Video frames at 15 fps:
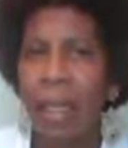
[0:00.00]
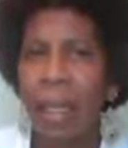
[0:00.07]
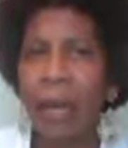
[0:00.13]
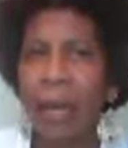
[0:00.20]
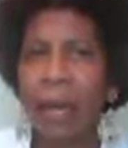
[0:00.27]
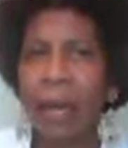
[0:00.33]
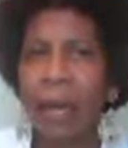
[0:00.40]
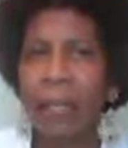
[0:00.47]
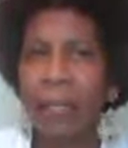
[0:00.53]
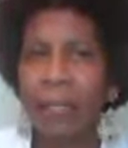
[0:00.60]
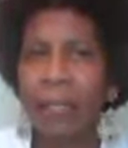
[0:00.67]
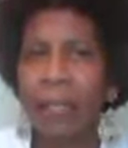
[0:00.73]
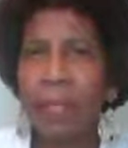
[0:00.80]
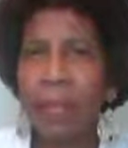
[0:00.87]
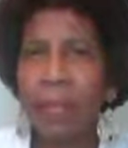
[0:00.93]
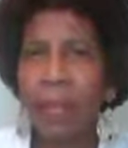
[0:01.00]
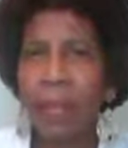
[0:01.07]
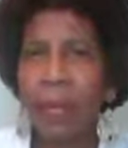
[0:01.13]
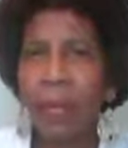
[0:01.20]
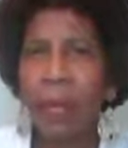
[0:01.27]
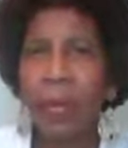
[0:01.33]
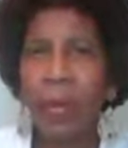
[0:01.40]
of
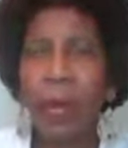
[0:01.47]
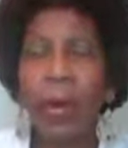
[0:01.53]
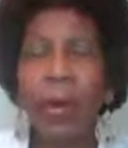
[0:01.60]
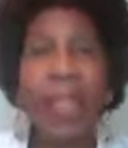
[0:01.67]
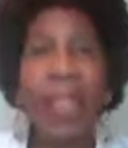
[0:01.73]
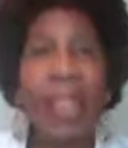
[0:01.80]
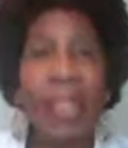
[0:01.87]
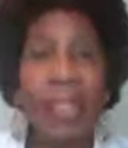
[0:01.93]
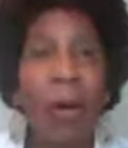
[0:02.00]
we're in this.